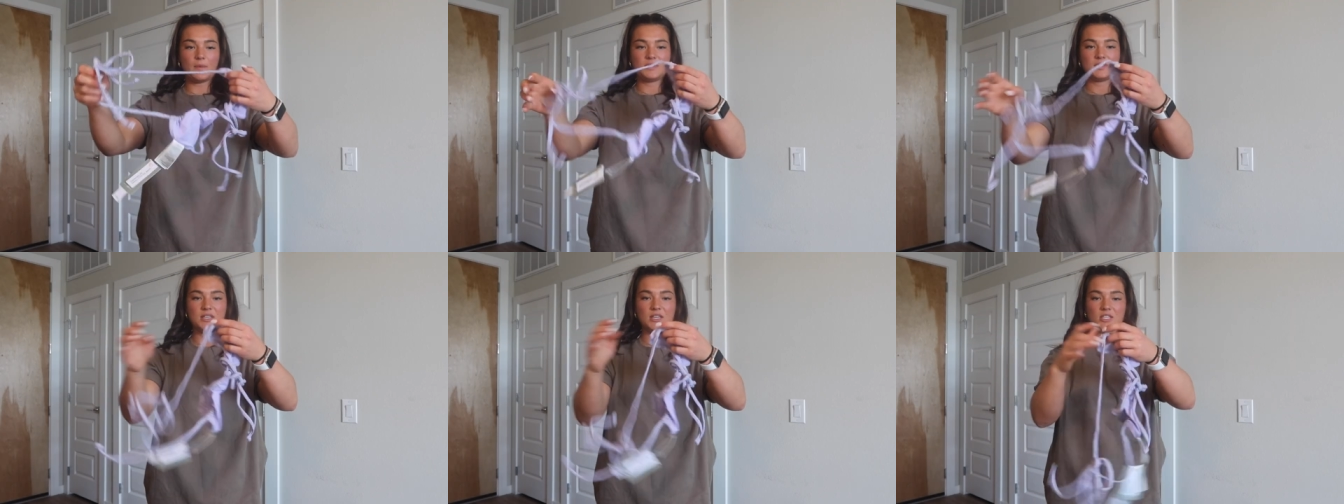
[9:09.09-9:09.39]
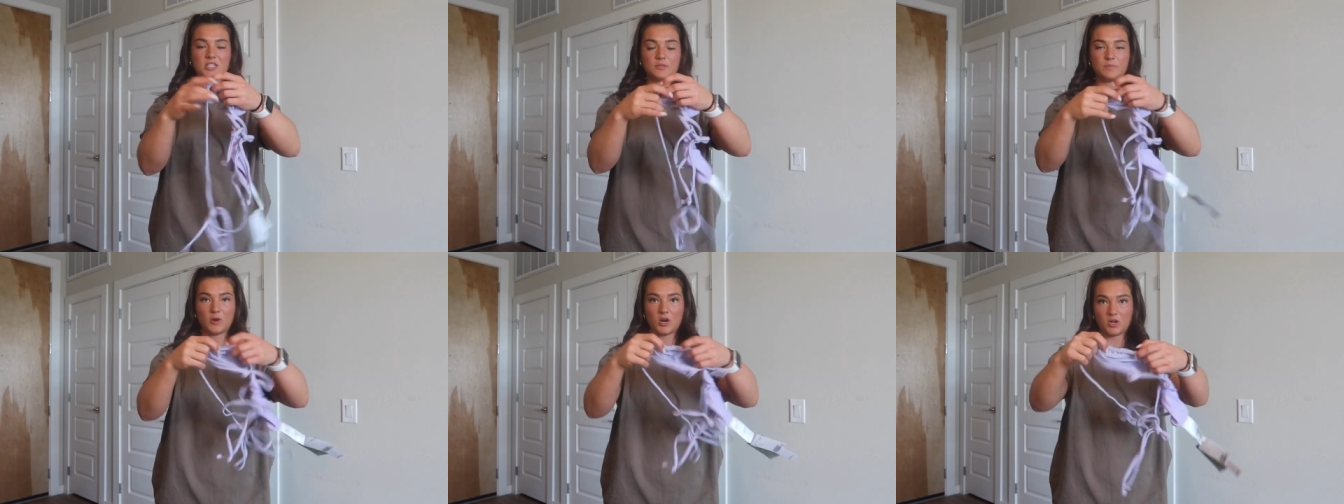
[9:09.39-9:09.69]
It's like
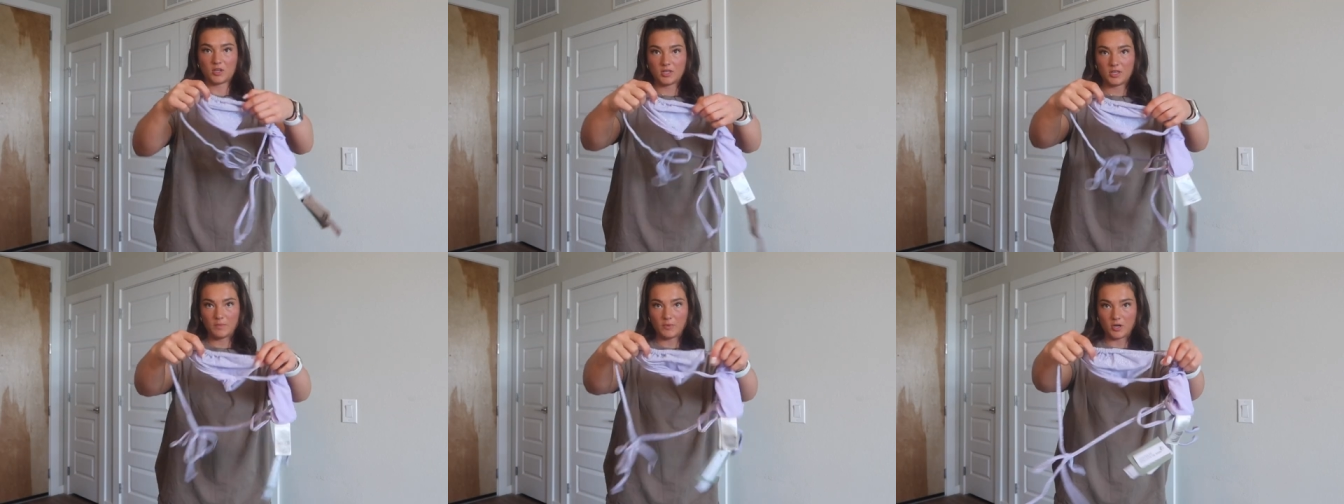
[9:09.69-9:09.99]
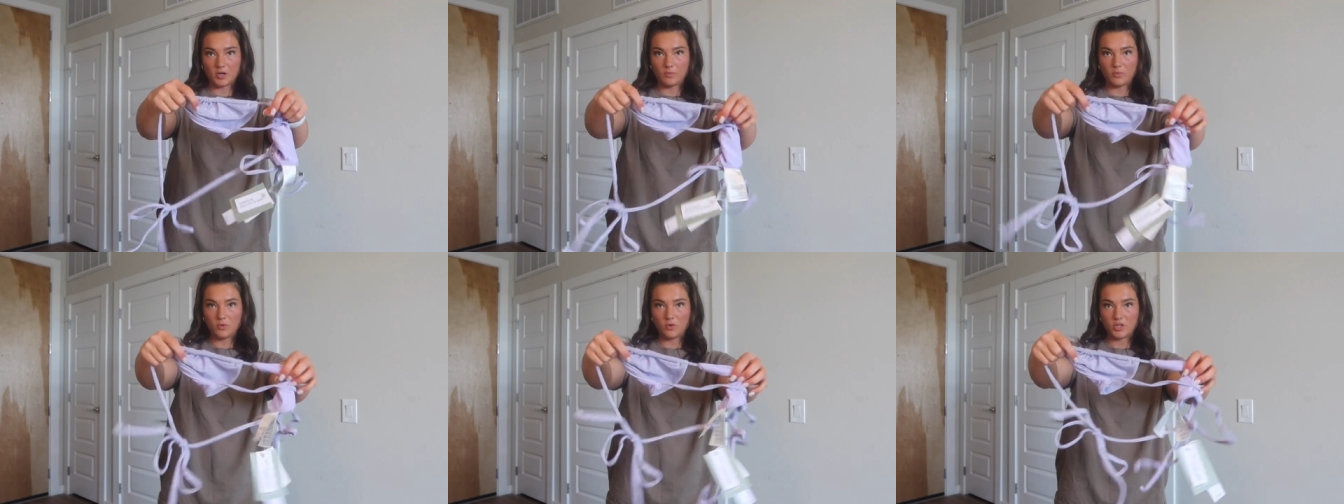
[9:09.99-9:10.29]
sparkly
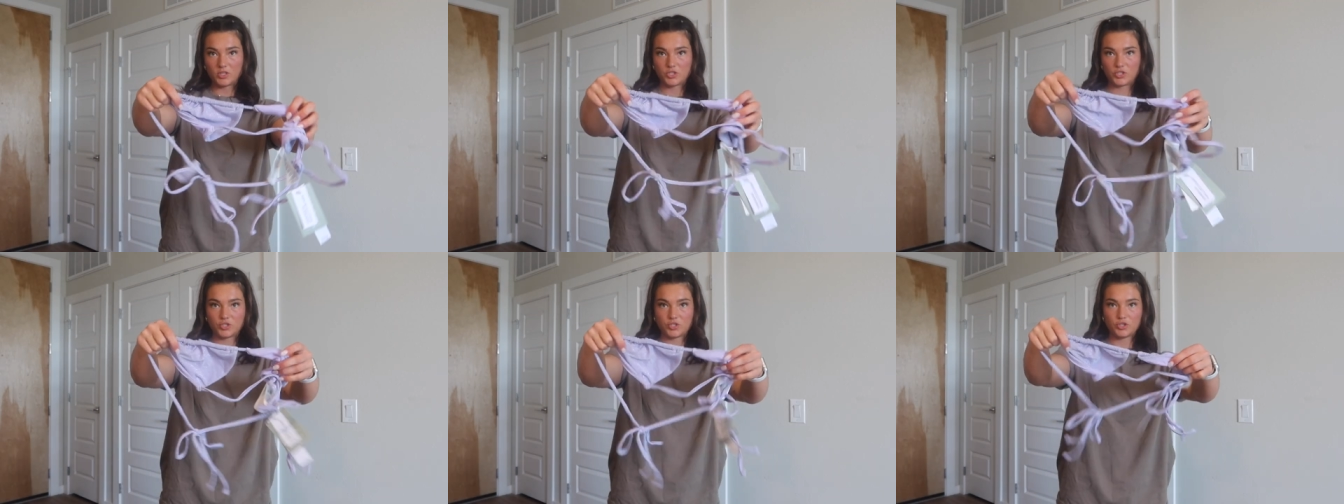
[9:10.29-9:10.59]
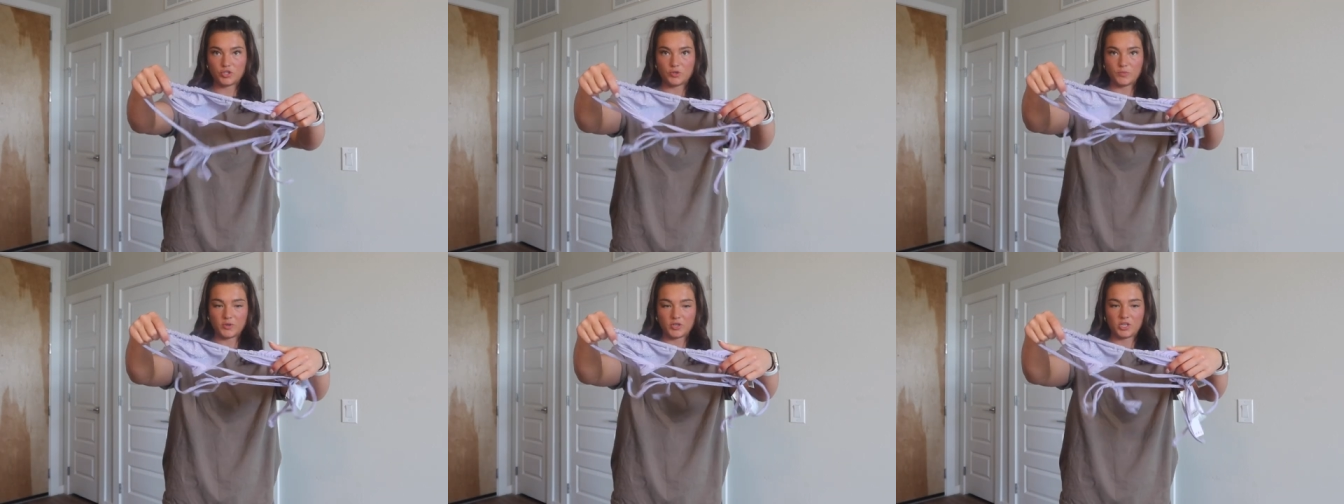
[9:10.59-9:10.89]
purple. It's
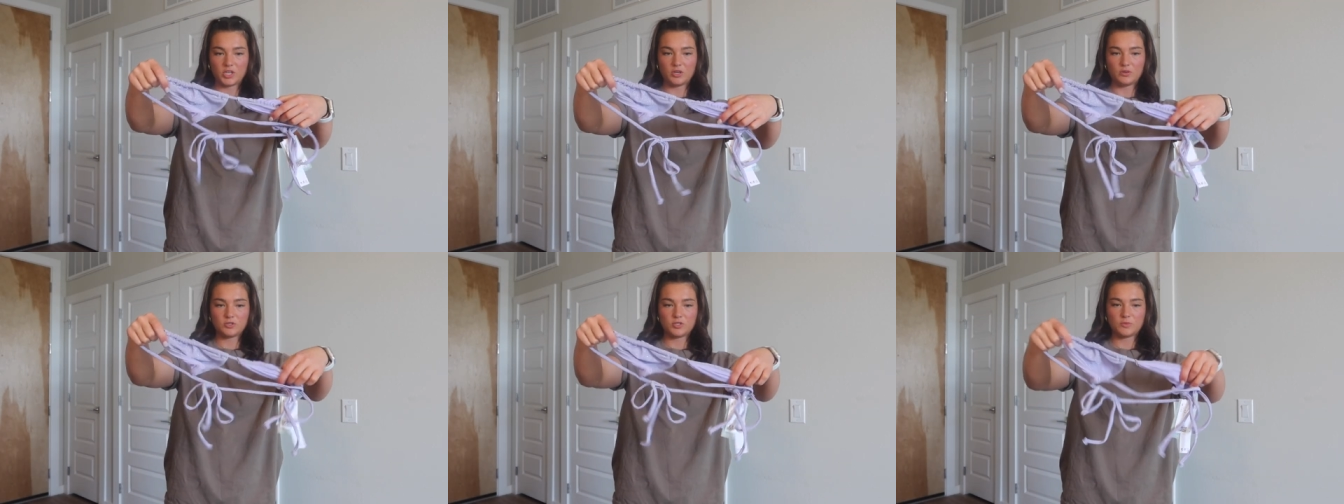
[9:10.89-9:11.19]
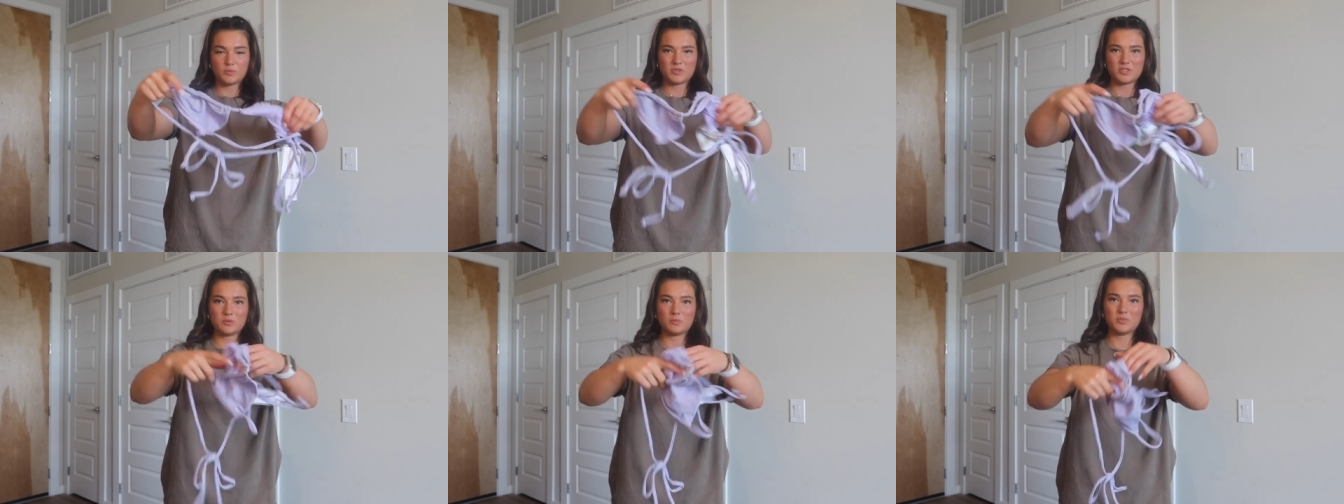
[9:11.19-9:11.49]
super cute,
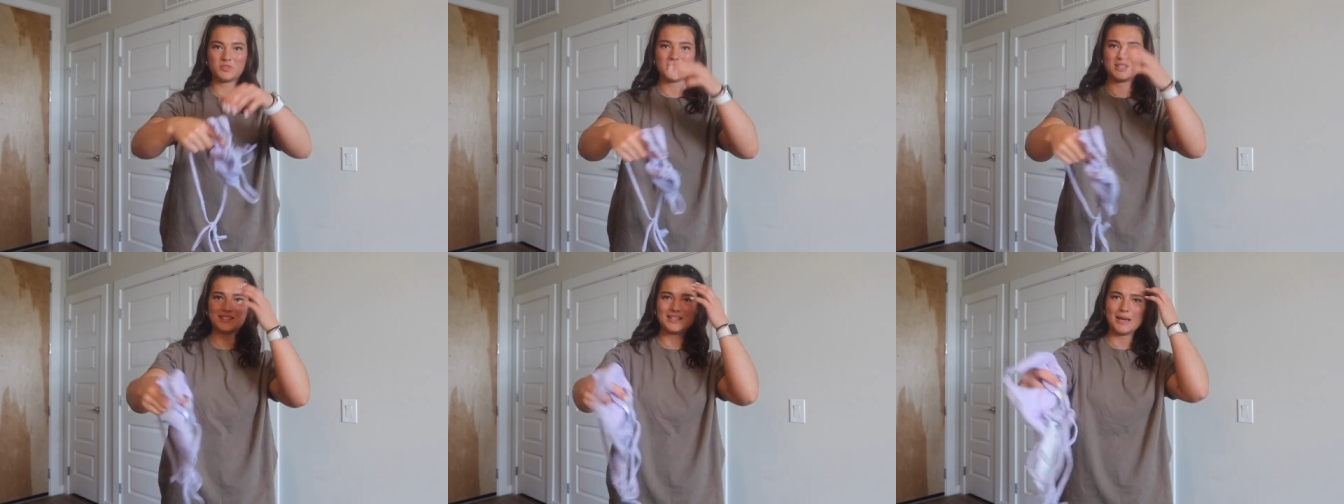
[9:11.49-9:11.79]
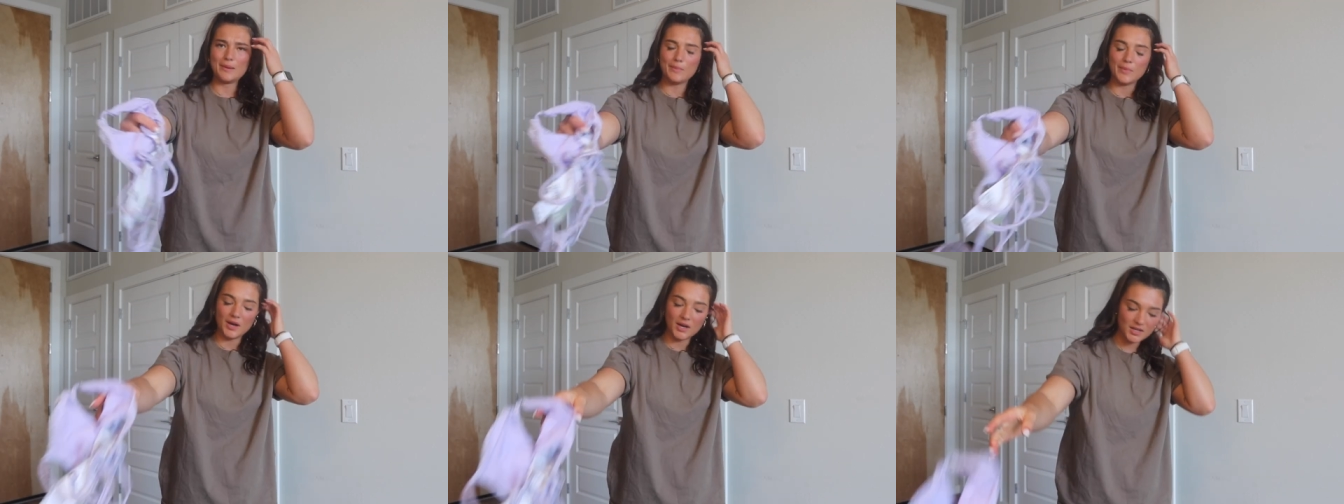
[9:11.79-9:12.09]
super simple. It's like
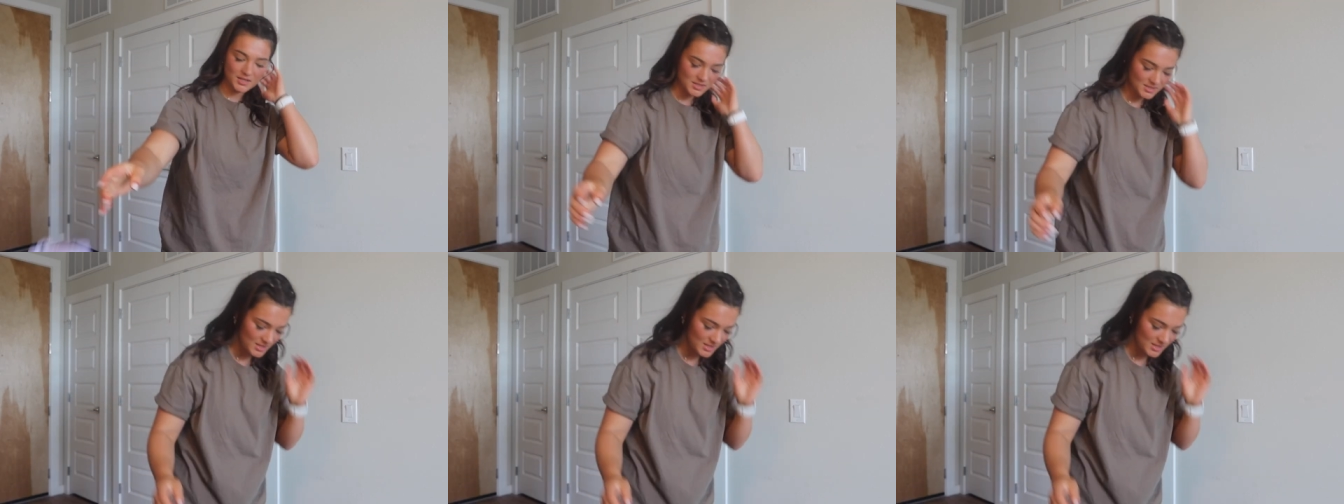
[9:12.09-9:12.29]
10 bucks.